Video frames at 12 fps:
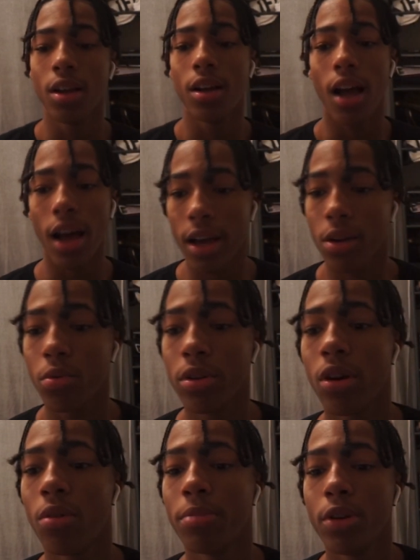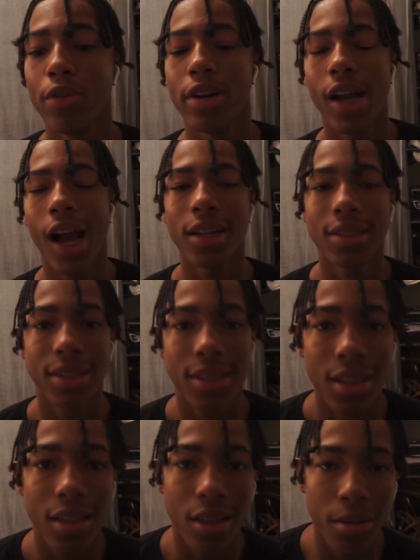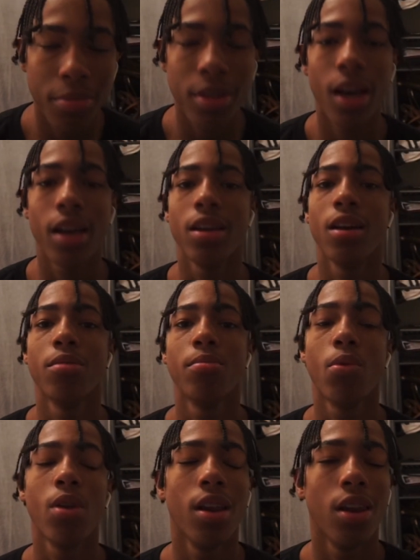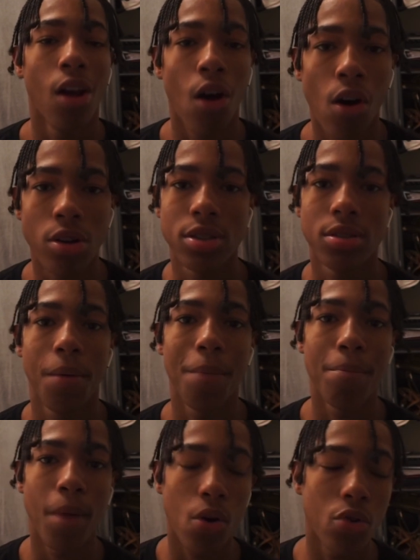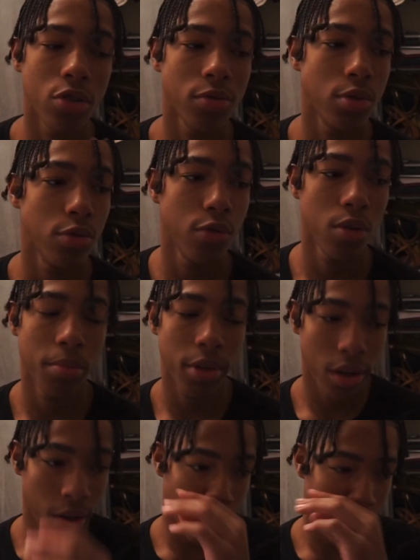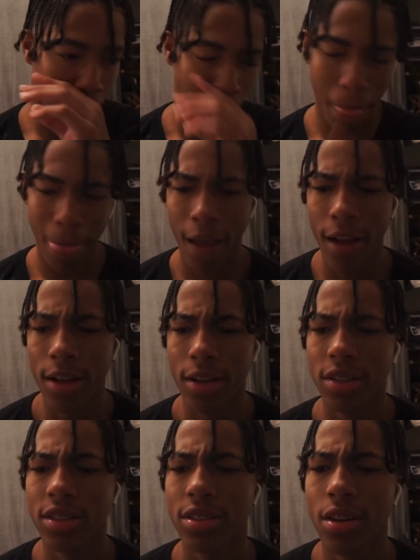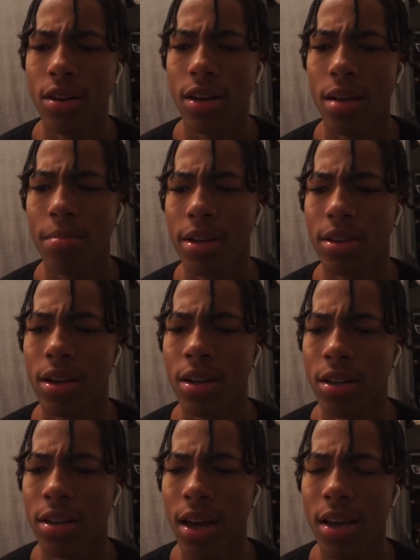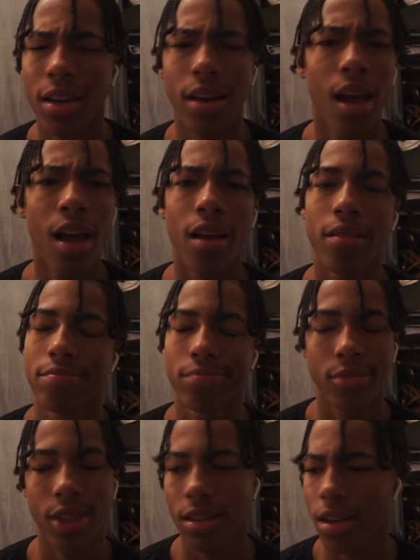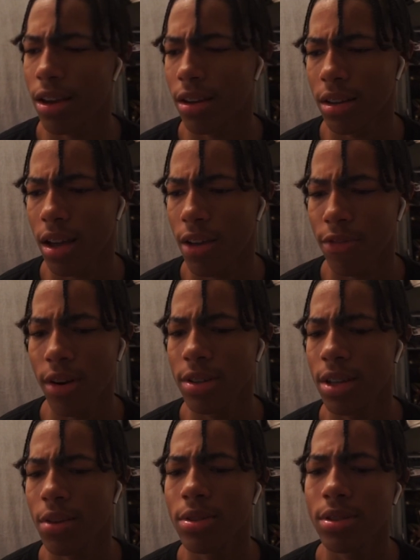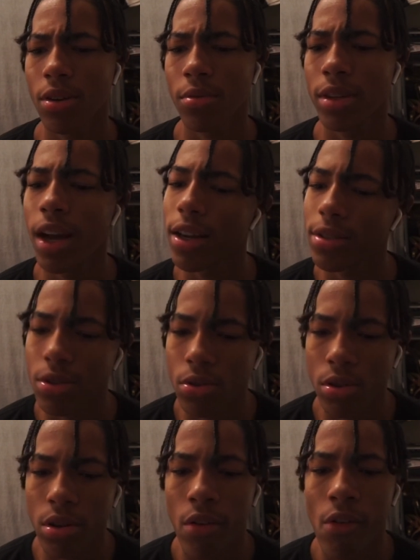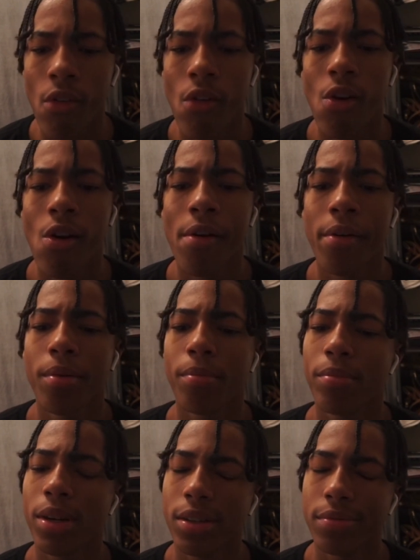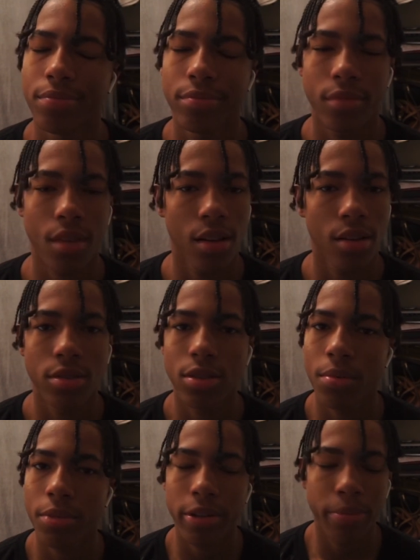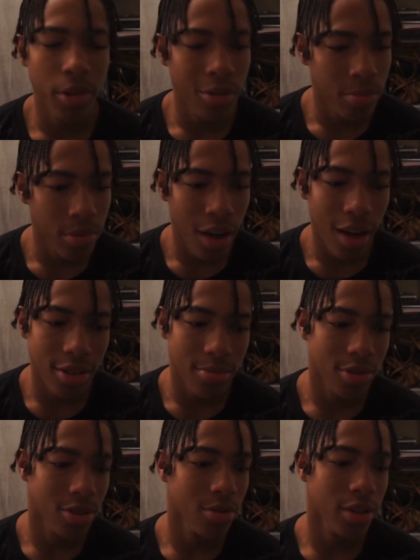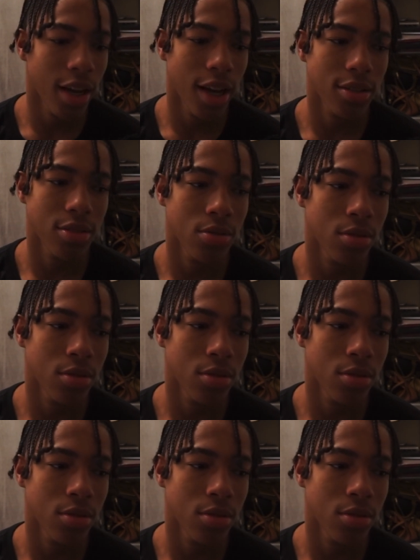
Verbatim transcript: hey, we gonna be reacting to NBA Youngboy Lost Motives, you feel me? This song came out the other day, and at first I wasn't gonna react to it, but so many people been asking me to react to